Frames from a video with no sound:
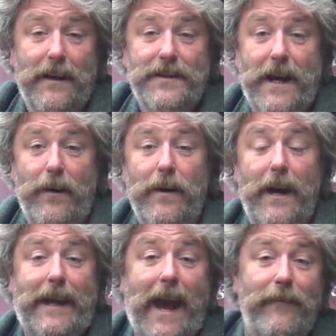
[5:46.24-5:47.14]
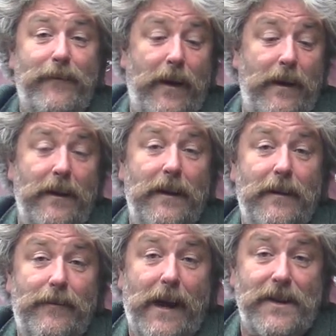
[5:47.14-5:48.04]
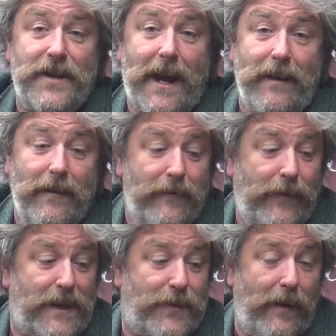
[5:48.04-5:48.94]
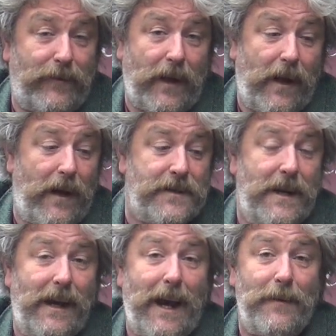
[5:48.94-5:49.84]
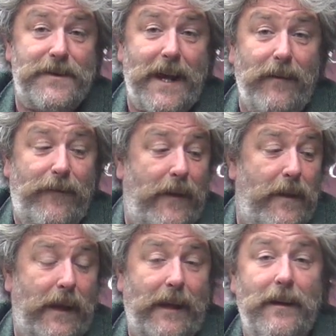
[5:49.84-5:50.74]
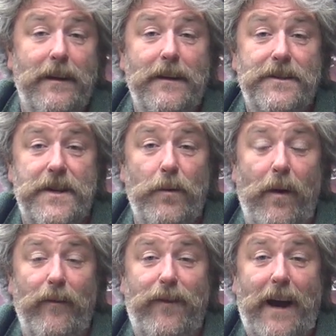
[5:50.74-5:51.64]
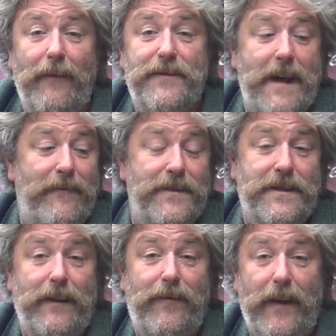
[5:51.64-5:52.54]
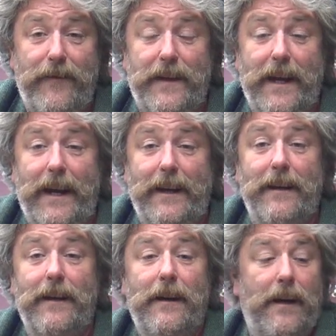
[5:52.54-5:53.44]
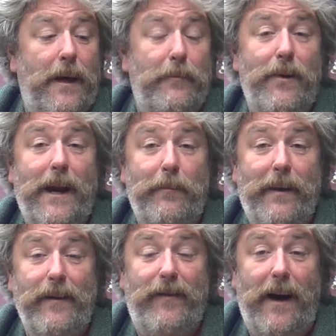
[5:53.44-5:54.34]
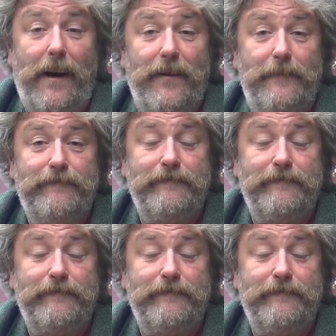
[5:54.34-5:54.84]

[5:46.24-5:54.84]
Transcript: So again, for, for X J V twelve cars, I would say fit the two one five seven oh fifteen Pirelli P five.